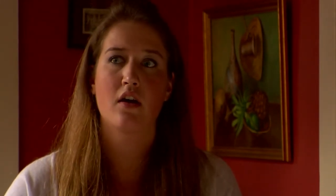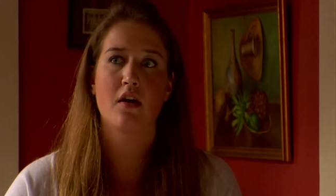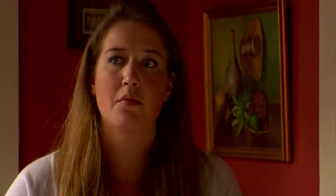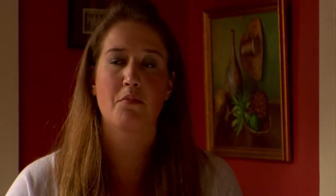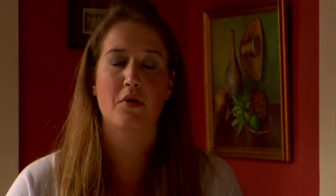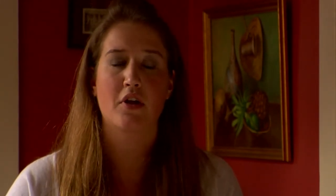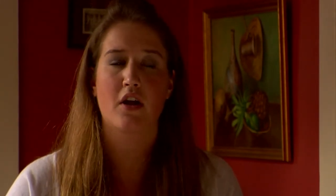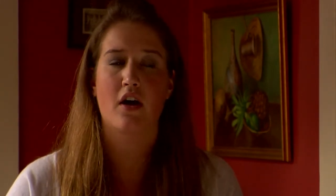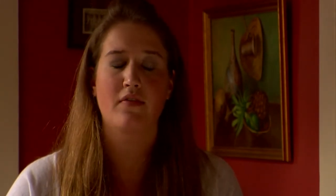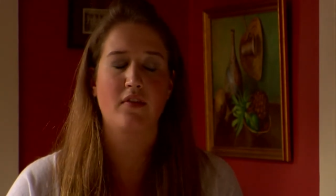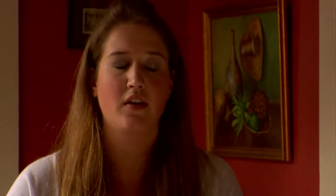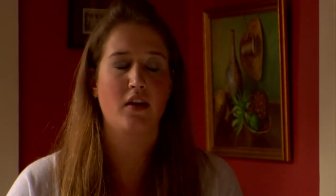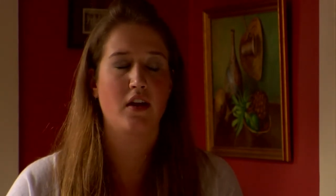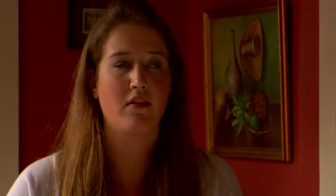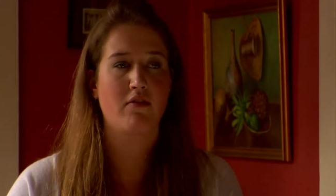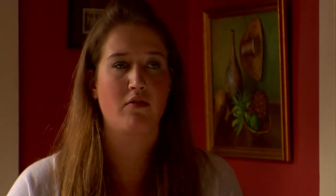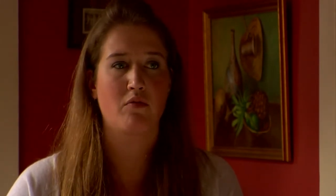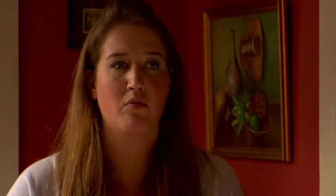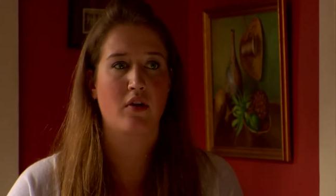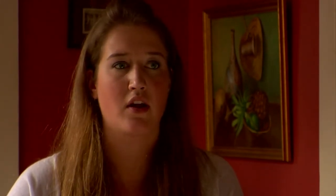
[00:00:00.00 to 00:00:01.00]
But often,
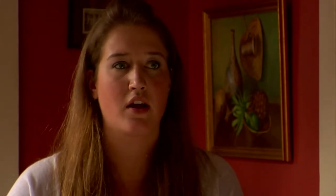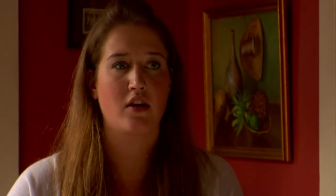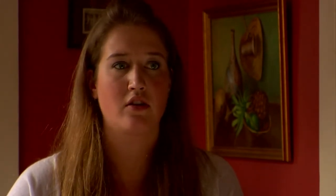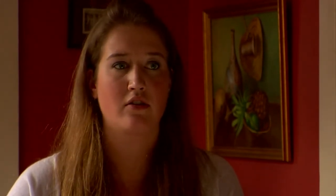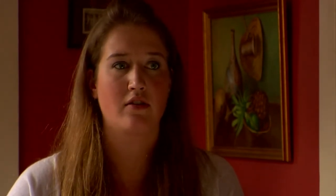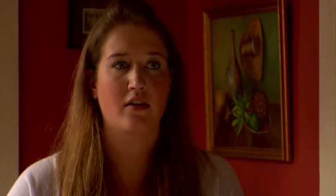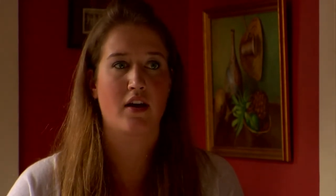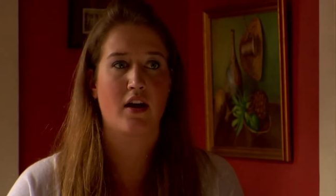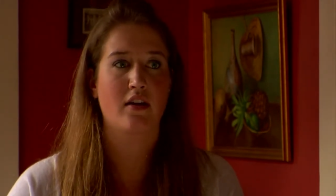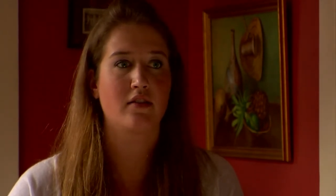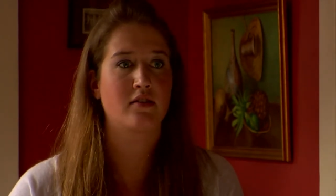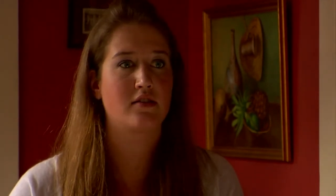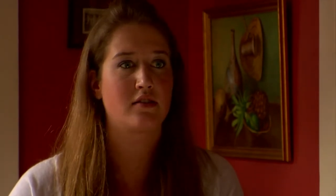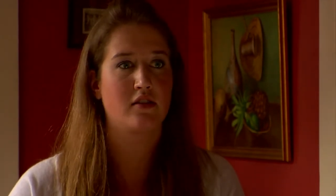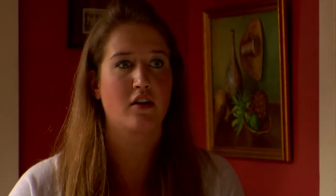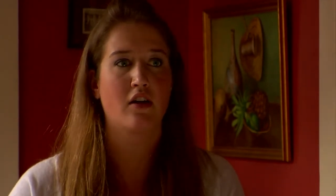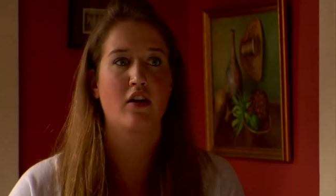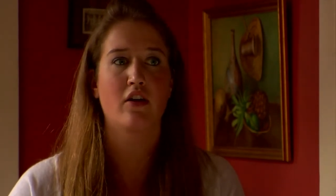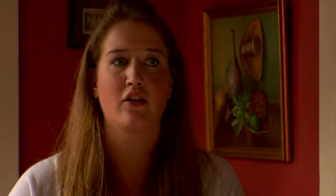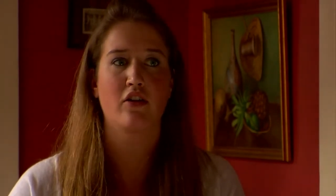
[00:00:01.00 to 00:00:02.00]
even when I do that,
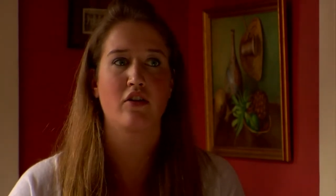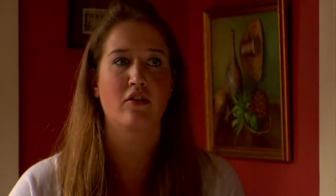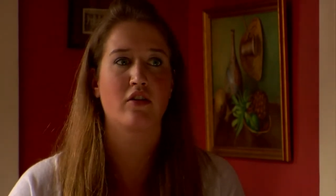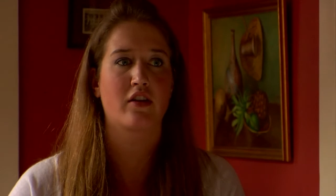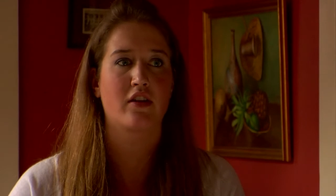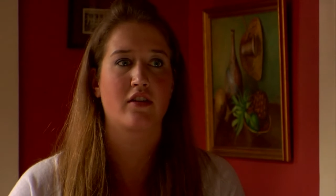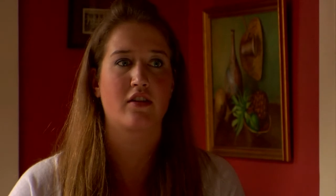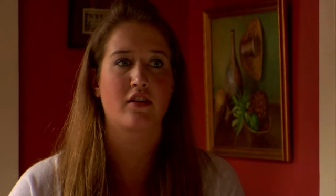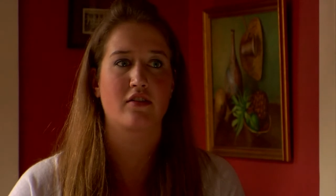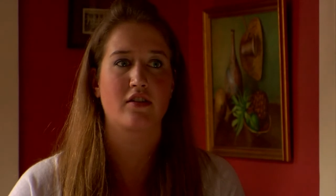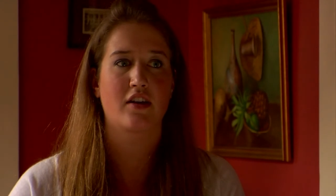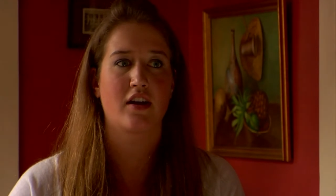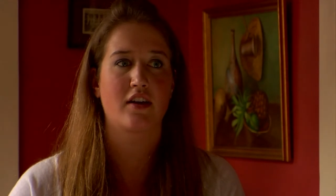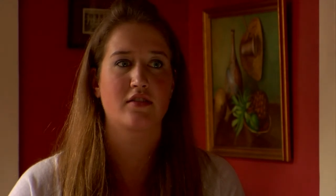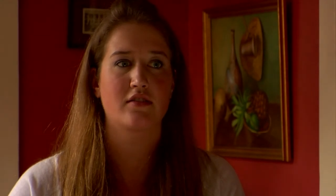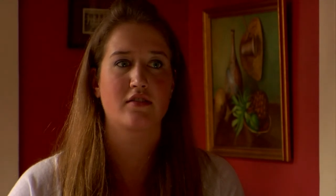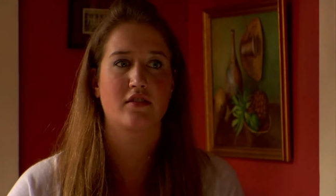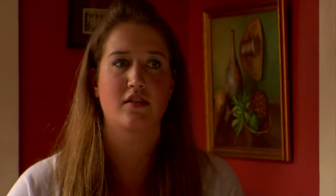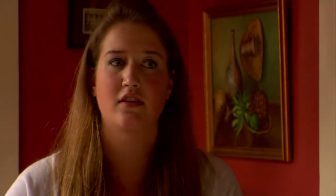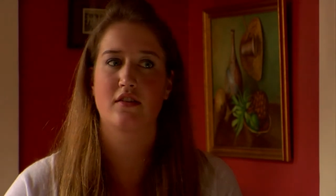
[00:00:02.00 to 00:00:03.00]
still you look at their
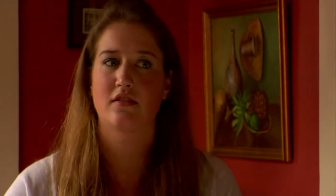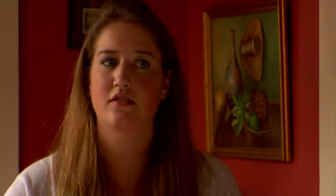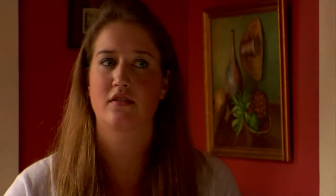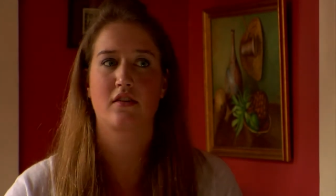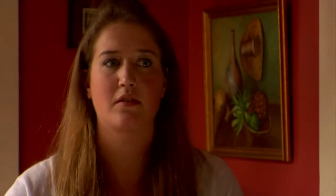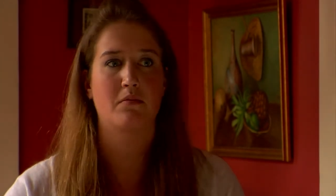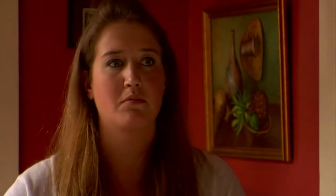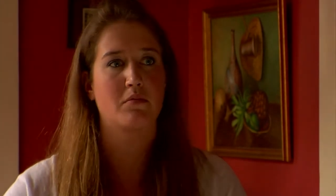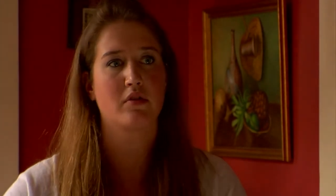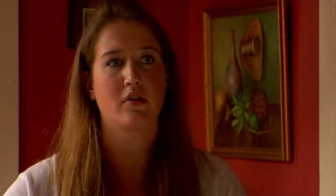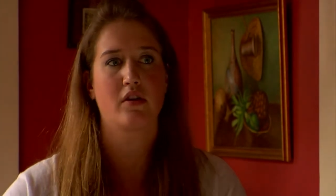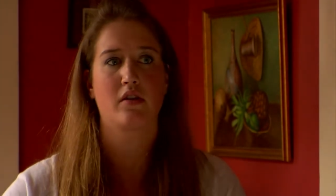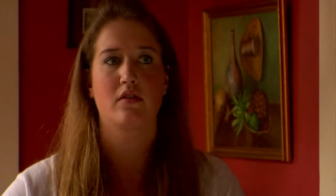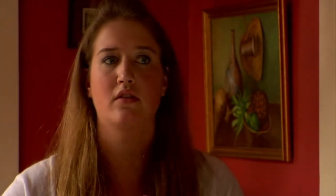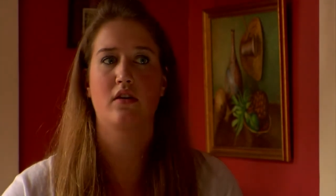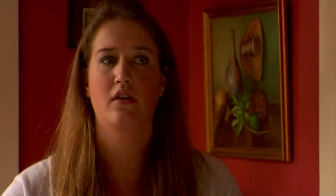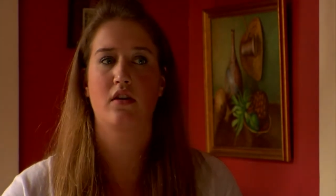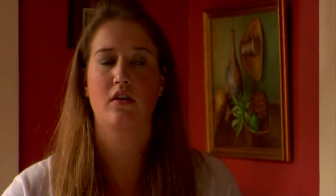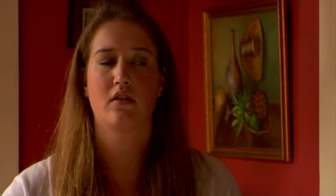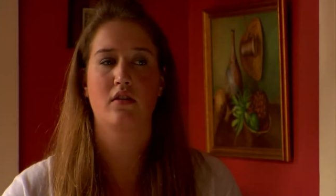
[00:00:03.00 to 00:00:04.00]
tests and it's
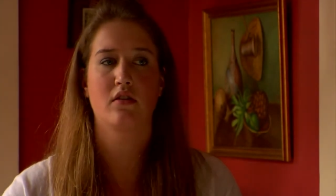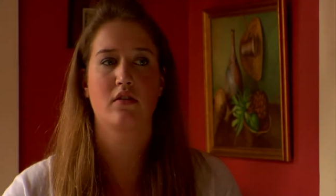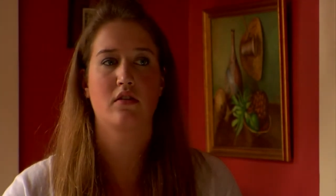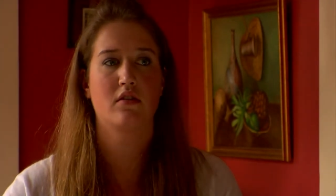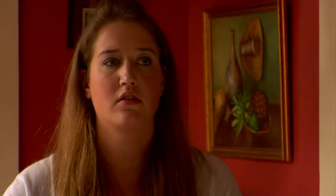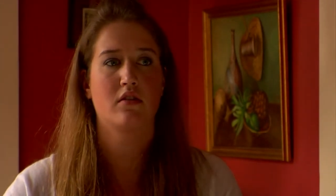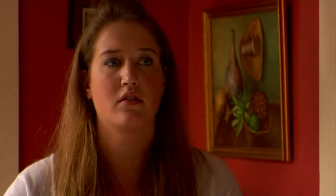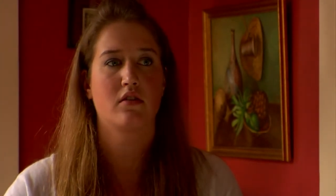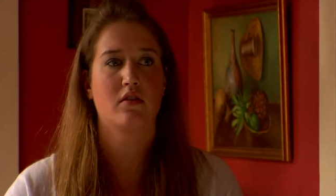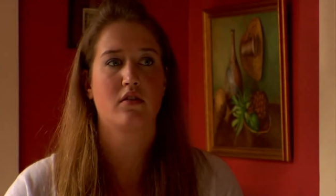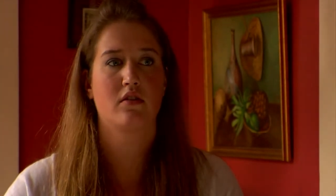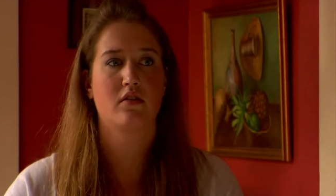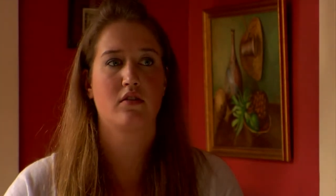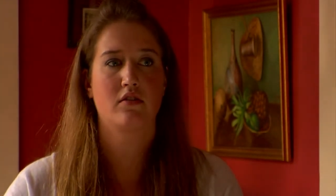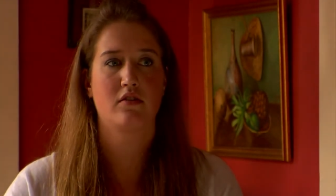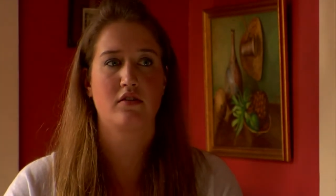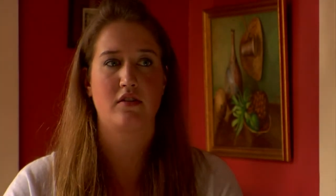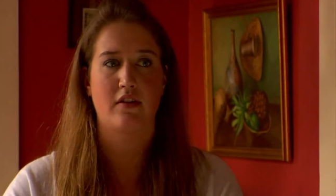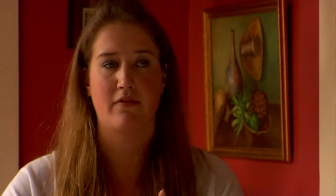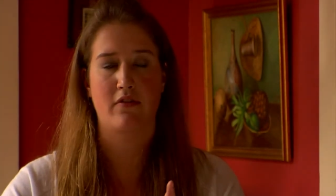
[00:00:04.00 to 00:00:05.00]
completely
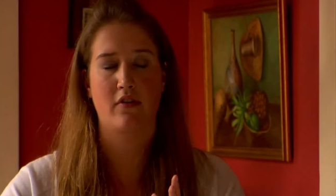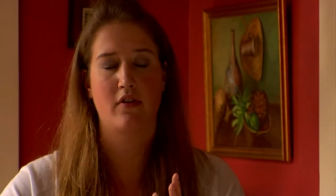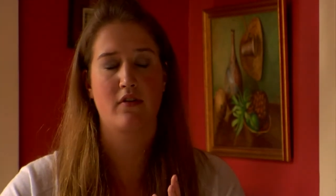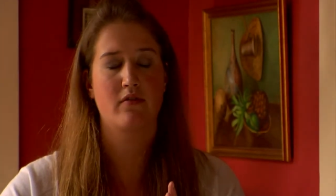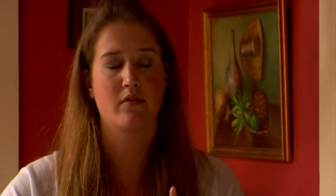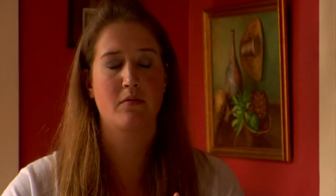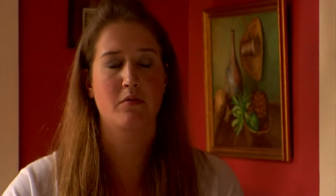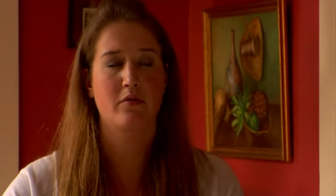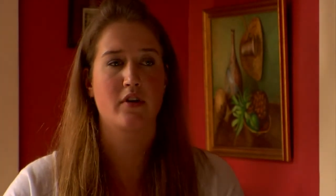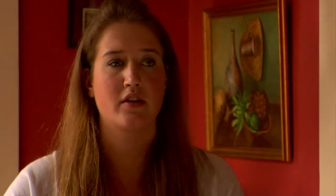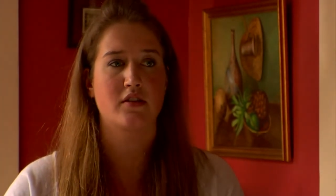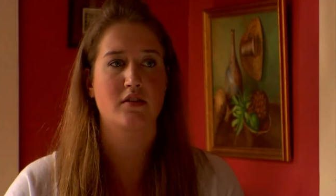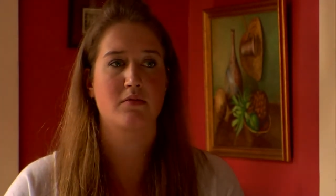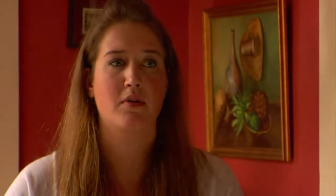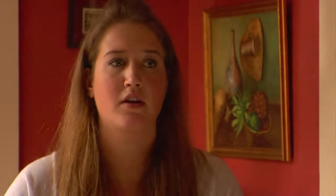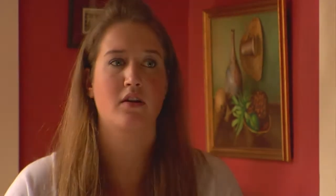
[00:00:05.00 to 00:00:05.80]
different from the rest of my